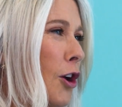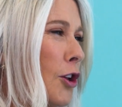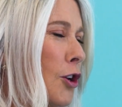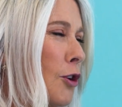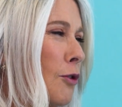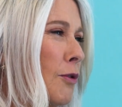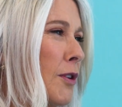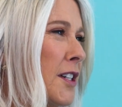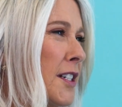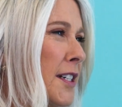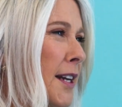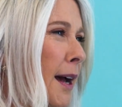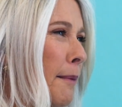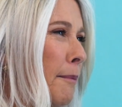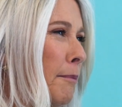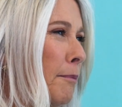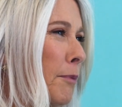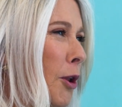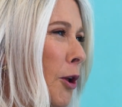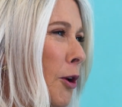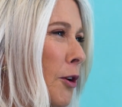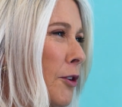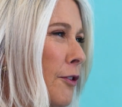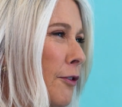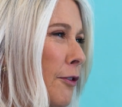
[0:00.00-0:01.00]
You're a dumb
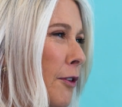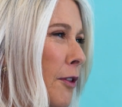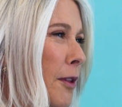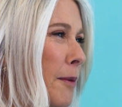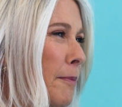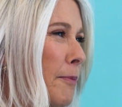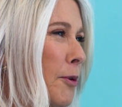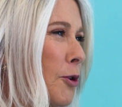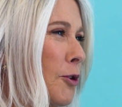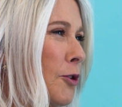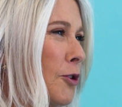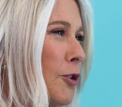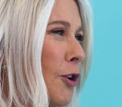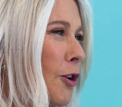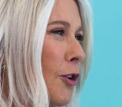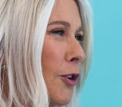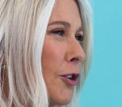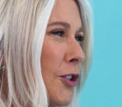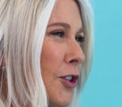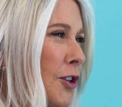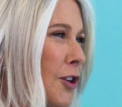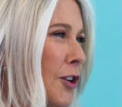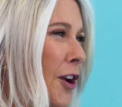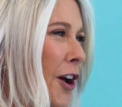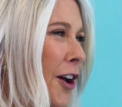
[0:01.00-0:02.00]
blonde from the
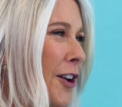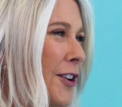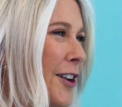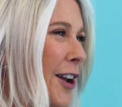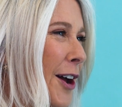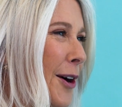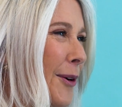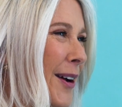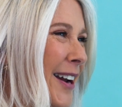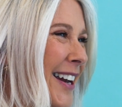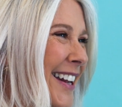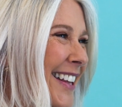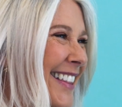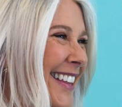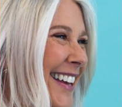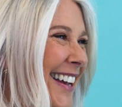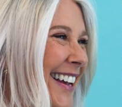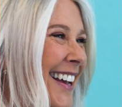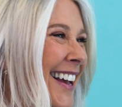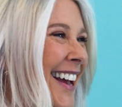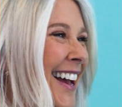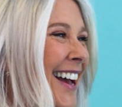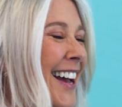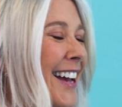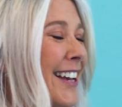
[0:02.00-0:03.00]
Boondocks. You don't know
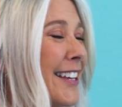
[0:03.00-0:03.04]
anything.